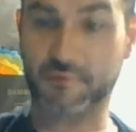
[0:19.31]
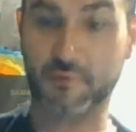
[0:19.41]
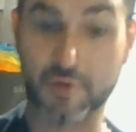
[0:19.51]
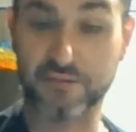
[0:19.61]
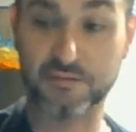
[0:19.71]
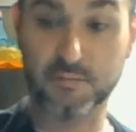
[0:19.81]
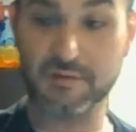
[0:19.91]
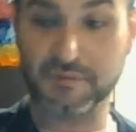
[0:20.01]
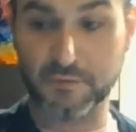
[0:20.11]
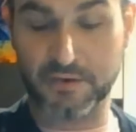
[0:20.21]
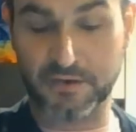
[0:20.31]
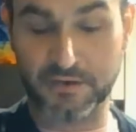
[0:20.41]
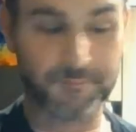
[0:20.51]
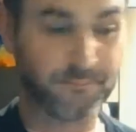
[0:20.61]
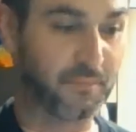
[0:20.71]
So we're also going to be
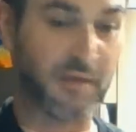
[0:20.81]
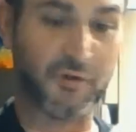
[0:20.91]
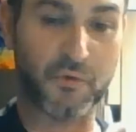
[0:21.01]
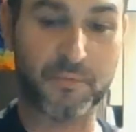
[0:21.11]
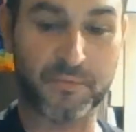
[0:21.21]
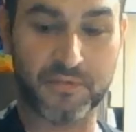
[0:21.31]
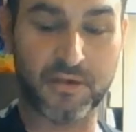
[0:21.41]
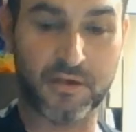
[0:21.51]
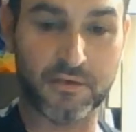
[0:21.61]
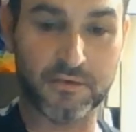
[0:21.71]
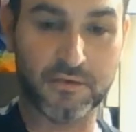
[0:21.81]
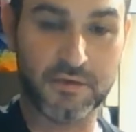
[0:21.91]
doing, I don't know why I put that on,